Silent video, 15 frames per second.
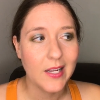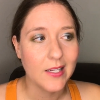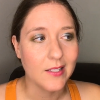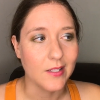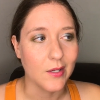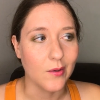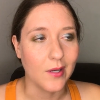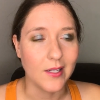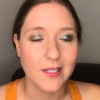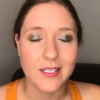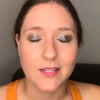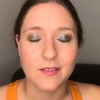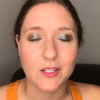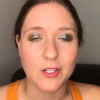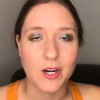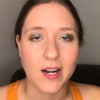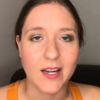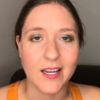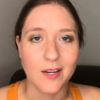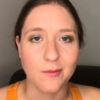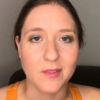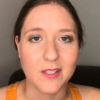So I'll just have to try it
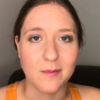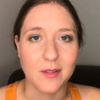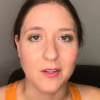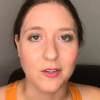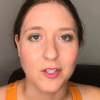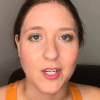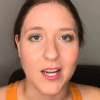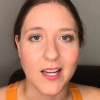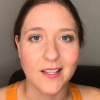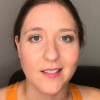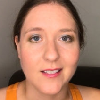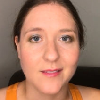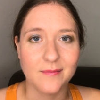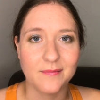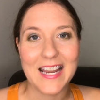again with some other shades.